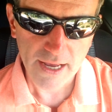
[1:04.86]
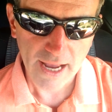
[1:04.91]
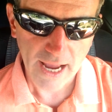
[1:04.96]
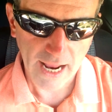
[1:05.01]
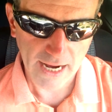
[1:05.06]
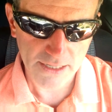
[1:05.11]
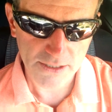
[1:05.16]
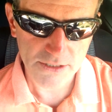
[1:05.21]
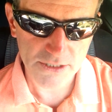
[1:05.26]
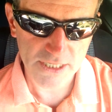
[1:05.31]

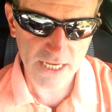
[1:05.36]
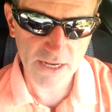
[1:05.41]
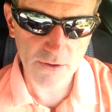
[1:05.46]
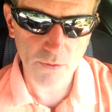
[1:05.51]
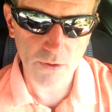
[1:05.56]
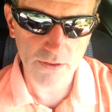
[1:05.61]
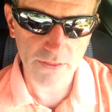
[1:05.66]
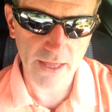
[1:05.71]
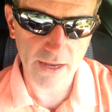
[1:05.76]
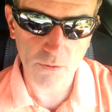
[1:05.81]
and see
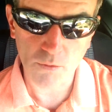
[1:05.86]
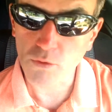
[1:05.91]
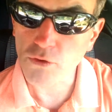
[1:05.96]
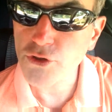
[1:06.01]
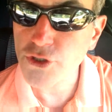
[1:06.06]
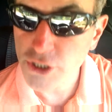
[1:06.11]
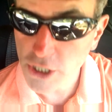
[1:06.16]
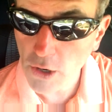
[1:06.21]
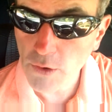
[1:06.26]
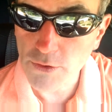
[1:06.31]
what they will
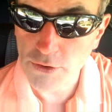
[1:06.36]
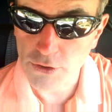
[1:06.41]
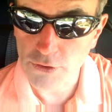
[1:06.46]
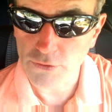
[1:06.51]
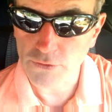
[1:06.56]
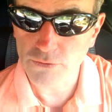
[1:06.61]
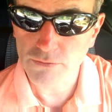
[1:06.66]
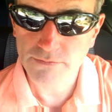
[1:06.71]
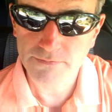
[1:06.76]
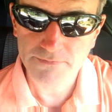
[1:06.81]
show
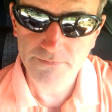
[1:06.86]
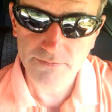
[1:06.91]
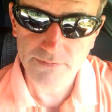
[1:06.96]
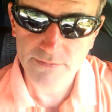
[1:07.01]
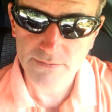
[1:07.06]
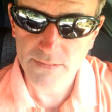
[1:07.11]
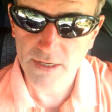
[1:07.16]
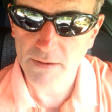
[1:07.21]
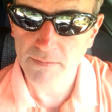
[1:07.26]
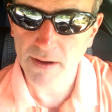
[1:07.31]
you
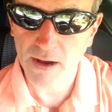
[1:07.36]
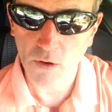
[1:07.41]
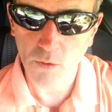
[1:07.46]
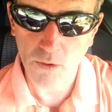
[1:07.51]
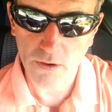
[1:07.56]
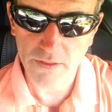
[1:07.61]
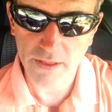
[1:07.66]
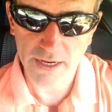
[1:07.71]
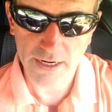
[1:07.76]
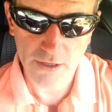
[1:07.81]
about
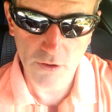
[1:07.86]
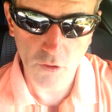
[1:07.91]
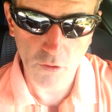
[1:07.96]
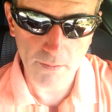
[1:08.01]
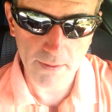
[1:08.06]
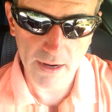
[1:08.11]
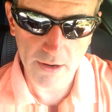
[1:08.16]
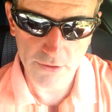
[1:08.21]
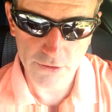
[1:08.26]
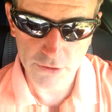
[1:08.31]
what they know
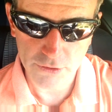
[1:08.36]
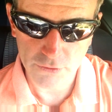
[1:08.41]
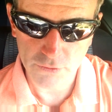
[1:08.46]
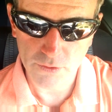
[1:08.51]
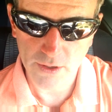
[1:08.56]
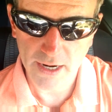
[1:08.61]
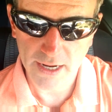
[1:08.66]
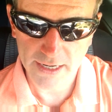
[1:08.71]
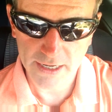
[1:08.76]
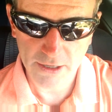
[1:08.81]
about
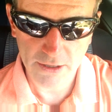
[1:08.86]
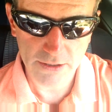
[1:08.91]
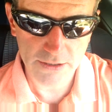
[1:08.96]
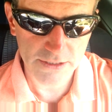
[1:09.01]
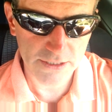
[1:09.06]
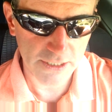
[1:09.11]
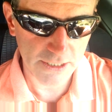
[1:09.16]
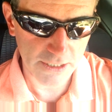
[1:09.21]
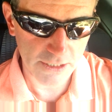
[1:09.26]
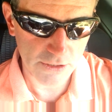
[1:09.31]
you, and I
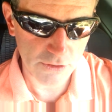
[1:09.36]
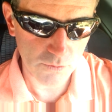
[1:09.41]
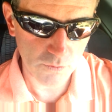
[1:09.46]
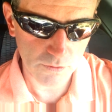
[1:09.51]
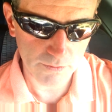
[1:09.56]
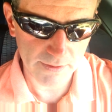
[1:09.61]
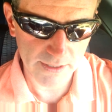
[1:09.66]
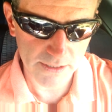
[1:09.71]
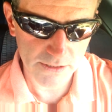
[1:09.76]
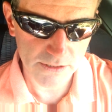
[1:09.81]
guarantee you
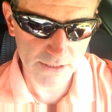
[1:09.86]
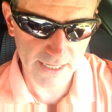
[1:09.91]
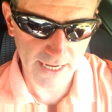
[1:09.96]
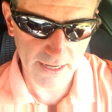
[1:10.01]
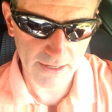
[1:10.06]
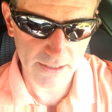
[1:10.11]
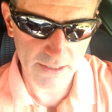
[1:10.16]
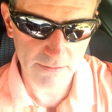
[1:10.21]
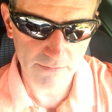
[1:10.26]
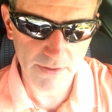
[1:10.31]
would be
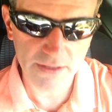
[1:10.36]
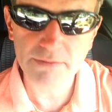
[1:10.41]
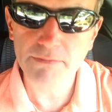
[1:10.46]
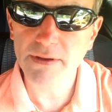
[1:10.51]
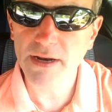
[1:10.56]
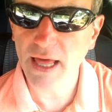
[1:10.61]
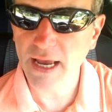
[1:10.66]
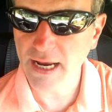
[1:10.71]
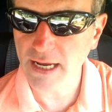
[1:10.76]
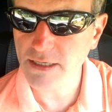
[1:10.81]
astounded. But
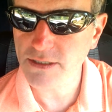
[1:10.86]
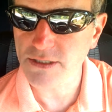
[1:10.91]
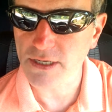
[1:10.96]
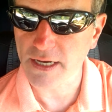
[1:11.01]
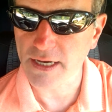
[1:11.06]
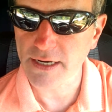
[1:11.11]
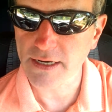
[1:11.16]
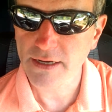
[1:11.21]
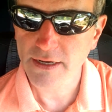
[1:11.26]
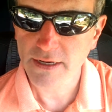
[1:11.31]
like I
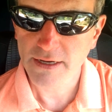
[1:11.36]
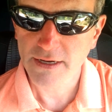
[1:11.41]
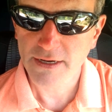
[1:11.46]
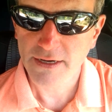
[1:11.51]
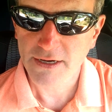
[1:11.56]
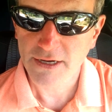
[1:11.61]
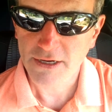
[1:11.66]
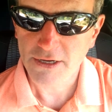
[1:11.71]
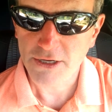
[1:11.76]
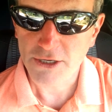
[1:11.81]
said,
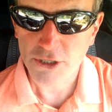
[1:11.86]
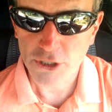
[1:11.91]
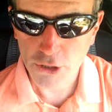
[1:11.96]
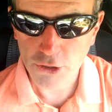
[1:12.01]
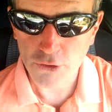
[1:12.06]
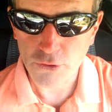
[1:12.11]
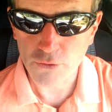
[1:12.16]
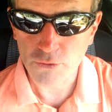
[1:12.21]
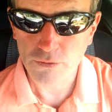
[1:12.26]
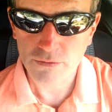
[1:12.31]

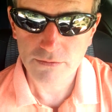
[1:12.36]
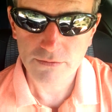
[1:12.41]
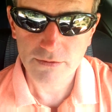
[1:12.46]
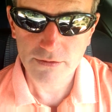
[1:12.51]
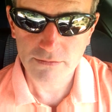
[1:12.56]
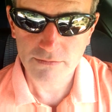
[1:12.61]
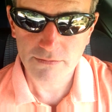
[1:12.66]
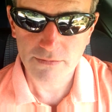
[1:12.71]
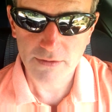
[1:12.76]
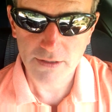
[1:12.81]
you,
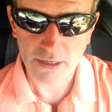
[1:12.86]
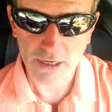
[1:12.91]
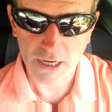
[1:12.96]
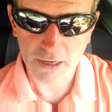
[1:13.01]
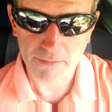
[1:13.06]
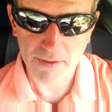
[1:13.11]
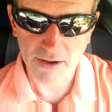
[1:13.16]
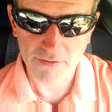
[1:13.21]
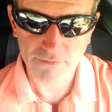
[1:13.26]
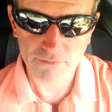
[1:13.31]

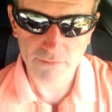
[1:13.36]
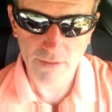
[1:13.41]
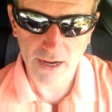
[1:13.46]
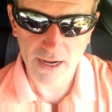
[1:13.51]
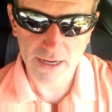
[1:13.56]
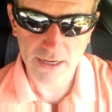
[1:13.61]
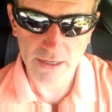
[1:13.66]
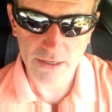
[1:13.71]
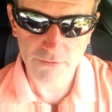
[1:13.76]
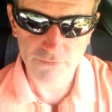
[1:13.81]

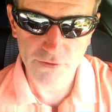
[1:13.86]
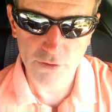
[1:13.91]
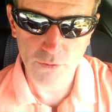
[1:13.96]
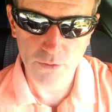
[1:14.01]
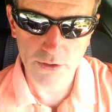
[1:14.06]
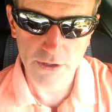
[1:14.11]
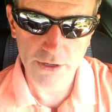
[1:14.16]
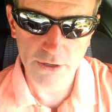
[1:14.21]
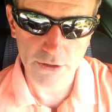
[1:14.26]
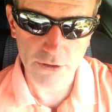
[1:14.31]
my
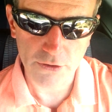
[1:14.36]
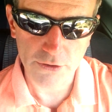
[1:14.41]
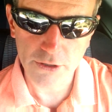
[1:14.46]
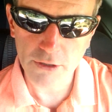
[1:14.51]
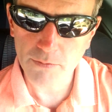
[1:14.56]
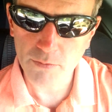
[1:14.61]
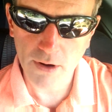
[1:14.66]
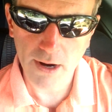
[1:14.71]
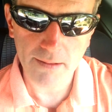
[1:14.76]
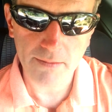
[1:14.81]
viewer here,
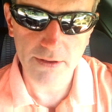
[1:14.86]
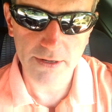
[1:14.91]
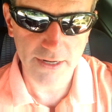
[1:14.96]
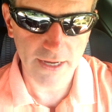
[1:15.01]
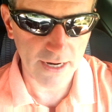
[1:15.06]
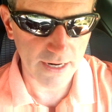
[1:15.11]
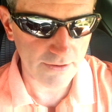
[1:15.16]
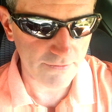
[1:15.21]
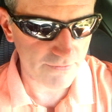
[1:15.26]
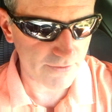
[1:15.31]
you're probably
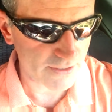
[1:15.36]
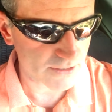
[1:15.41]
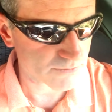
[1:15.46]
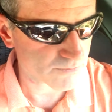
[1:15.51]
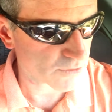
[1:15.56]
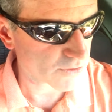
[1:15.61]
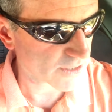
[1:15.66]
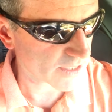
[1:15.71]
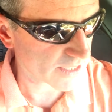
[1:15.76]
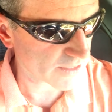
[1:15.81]
not on
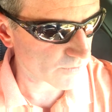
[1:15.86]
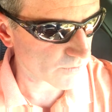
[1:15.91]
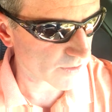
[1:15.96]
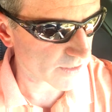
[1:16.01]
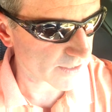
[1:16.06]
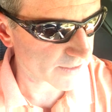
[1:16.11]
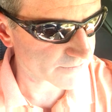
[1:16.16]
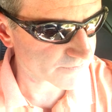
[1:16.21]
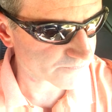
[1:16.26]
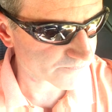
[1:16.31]
Facebook anyway.